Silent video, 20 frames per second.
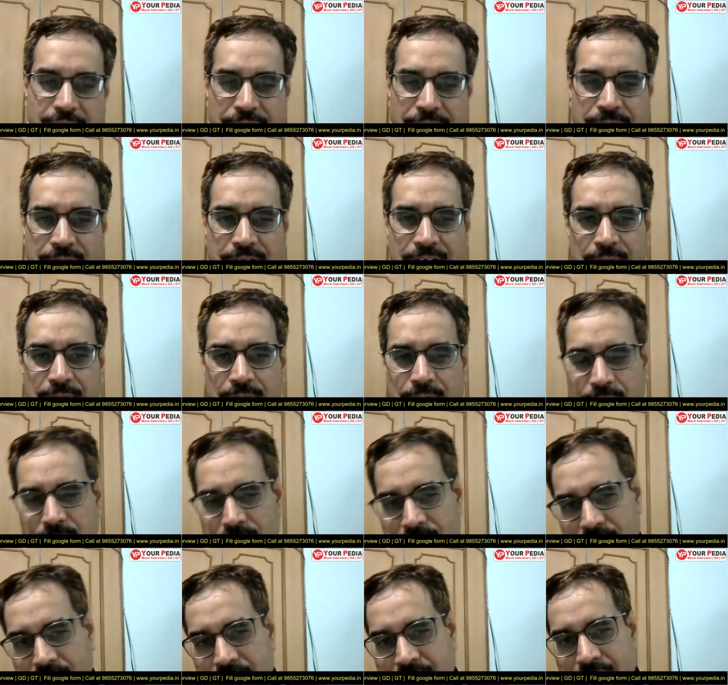if we
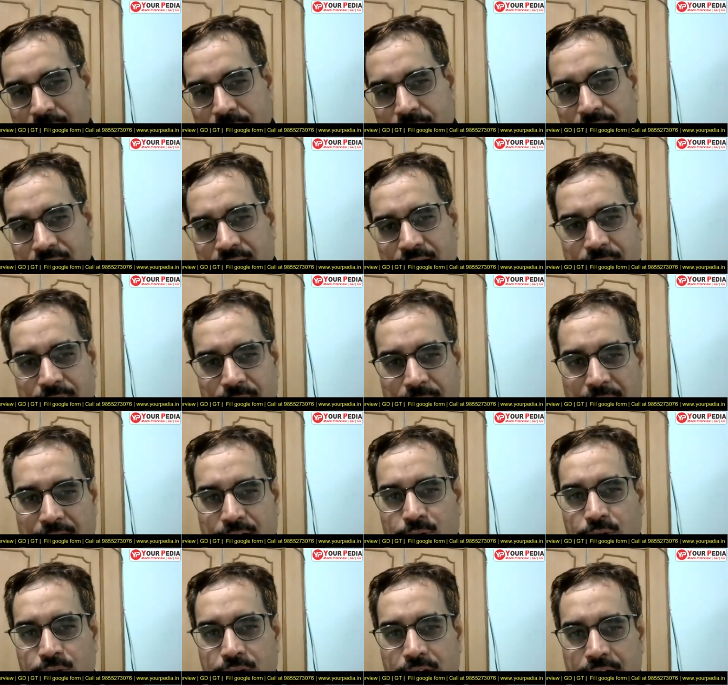keep the
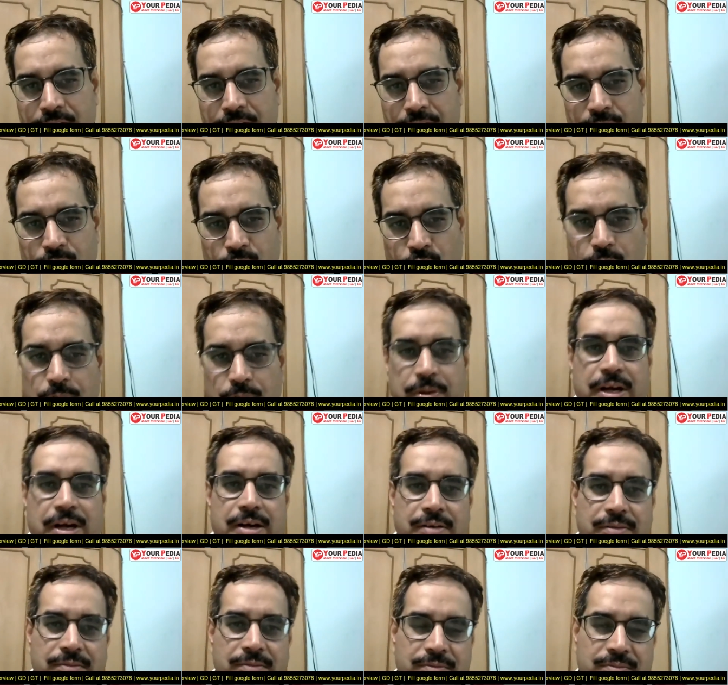petrol in
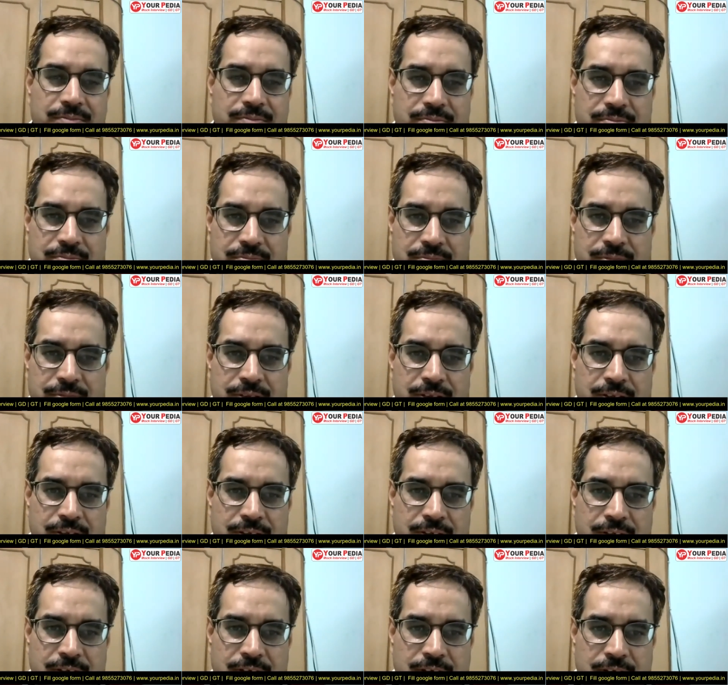open,
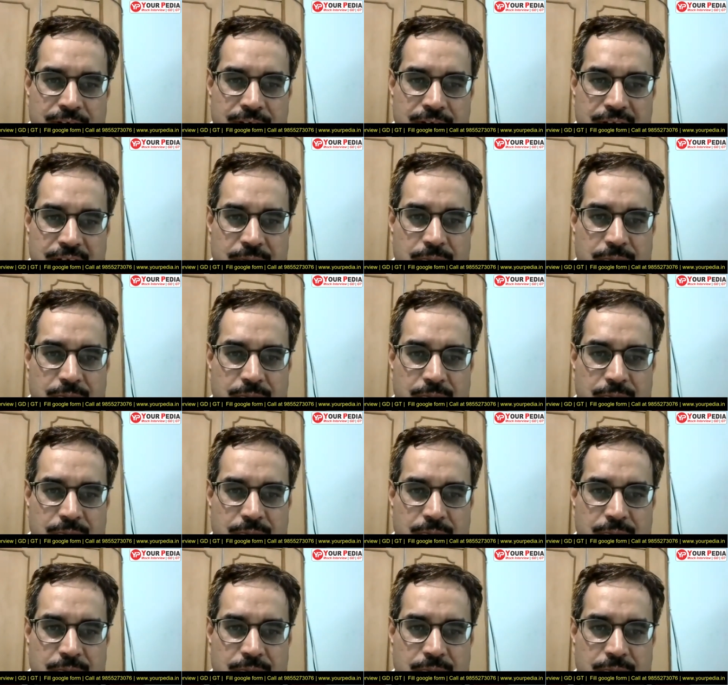yes, sir.